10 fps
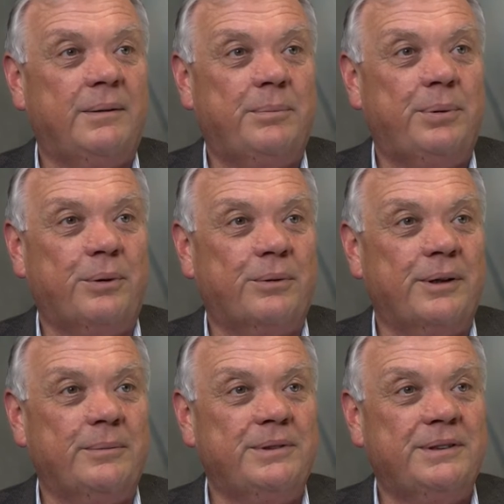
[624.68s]
pork
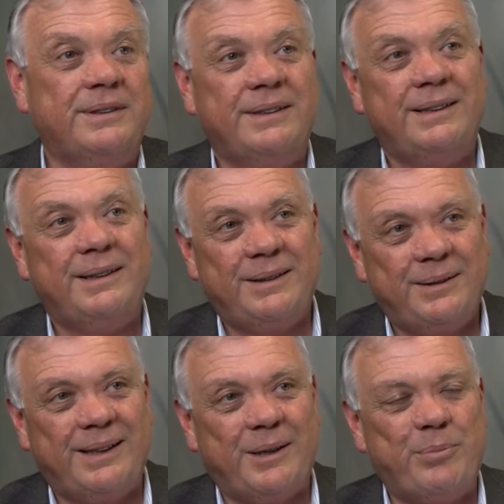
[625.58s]
ribs,
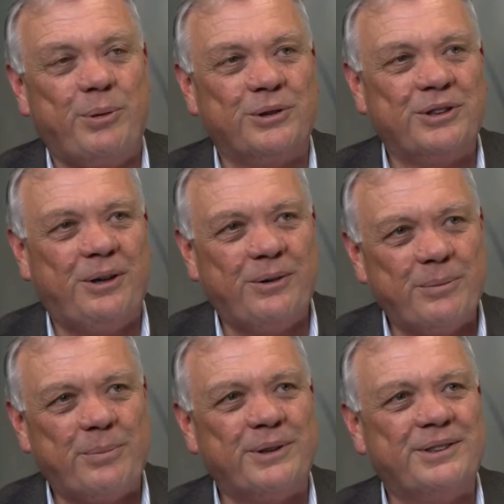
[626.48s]
pork shoulder,
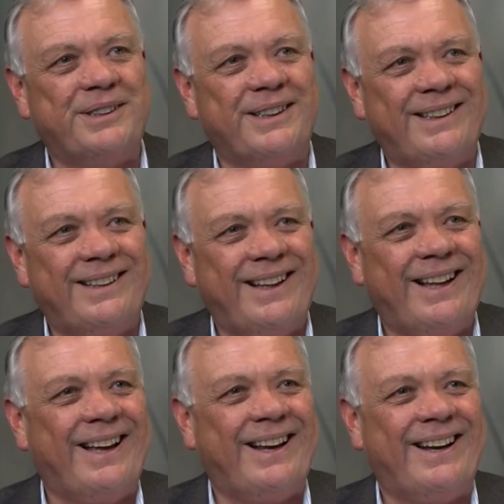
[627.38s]
brisket,
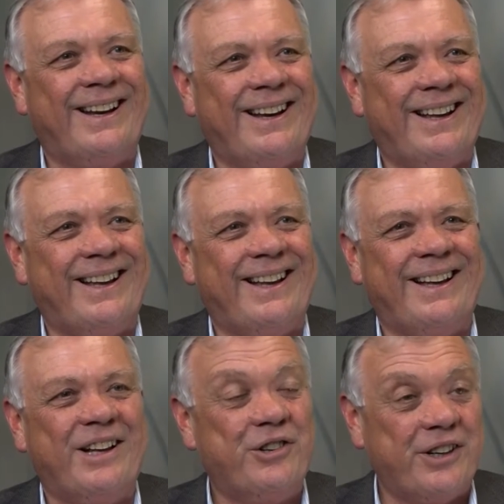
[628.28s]
and
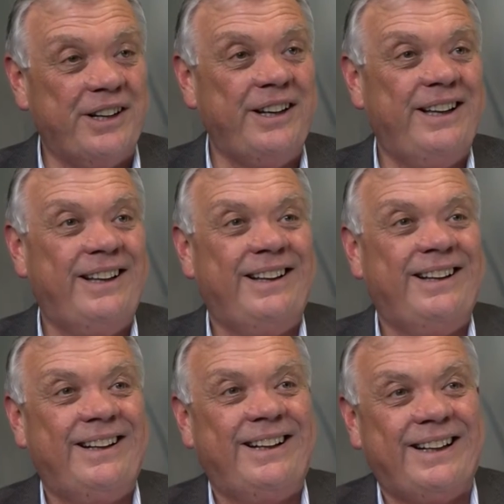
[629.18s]
chicken.
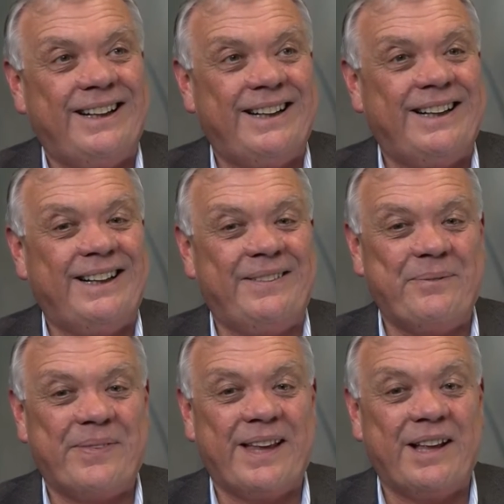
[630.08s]

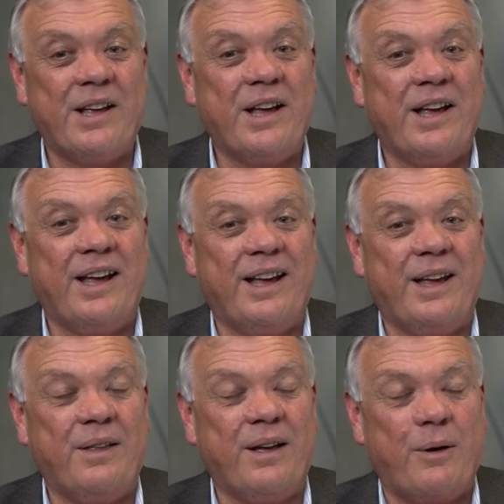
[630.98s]
Yeah.
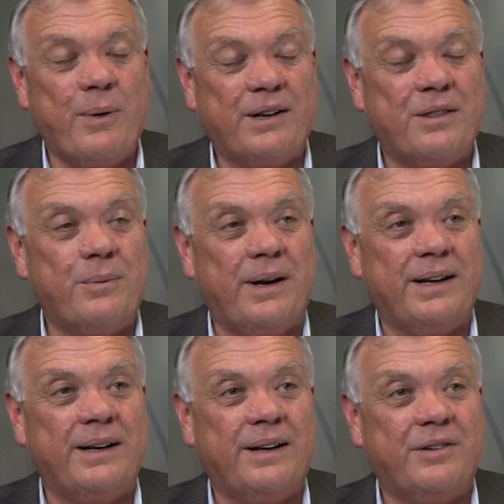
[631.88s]
I went to the one
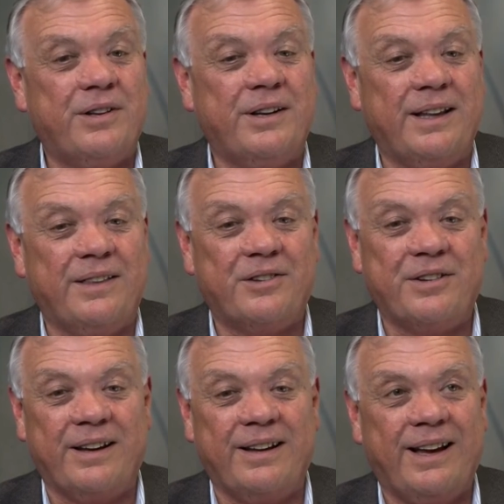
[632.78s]
in Sydney this
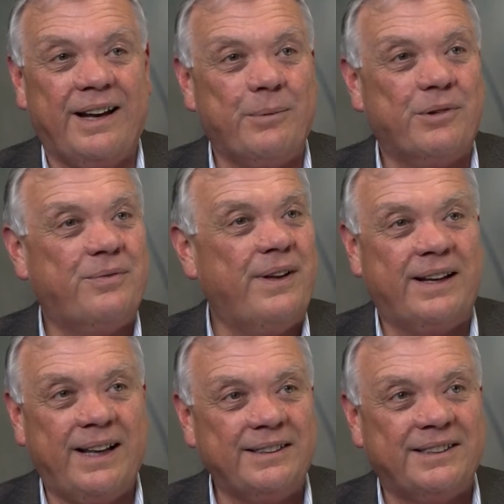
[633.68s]
year, and it was
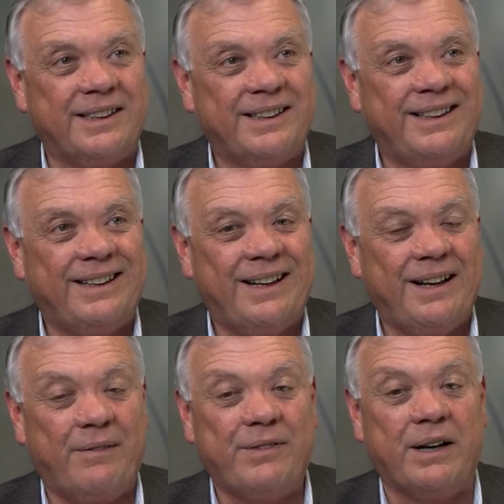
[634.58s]
fantastic.
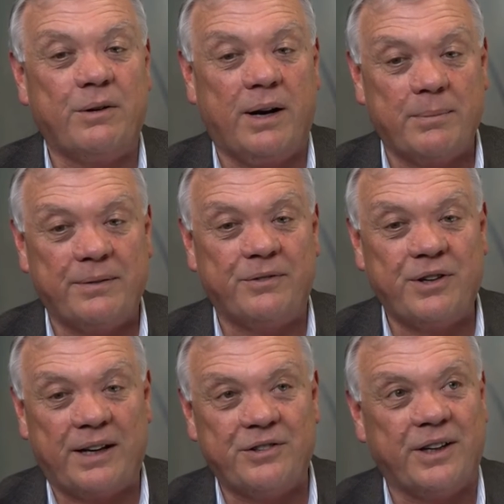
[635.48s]
I've done quite a bit of
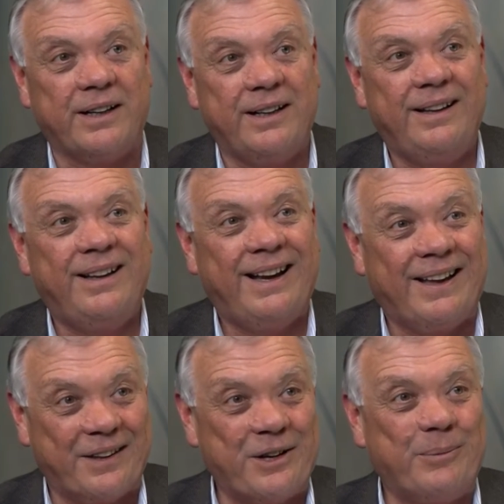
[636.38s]
judging
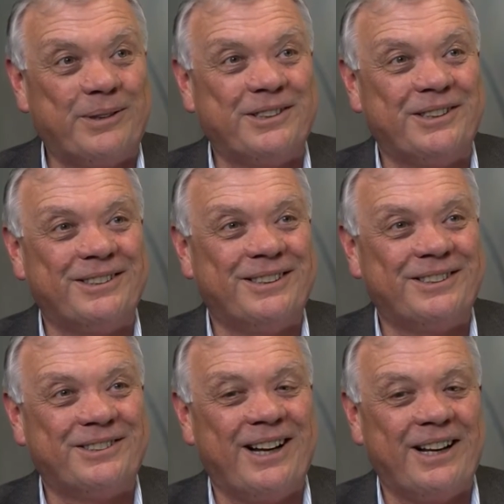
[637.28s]
at the competitions in
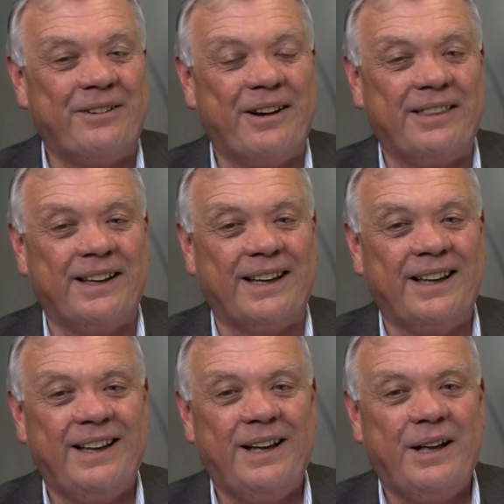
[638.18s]
Australia, and I think
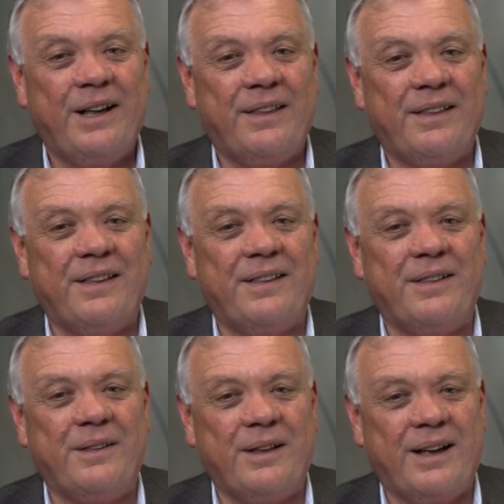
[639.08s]

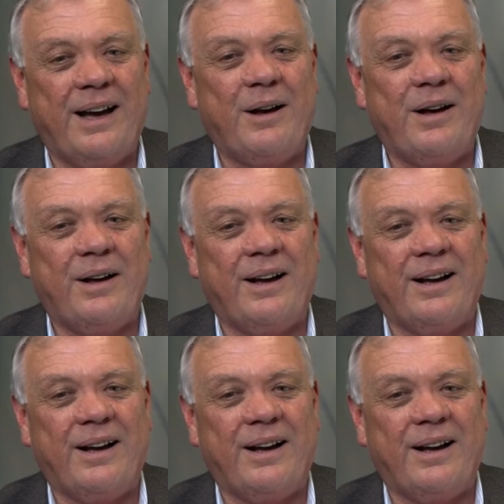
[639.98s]
our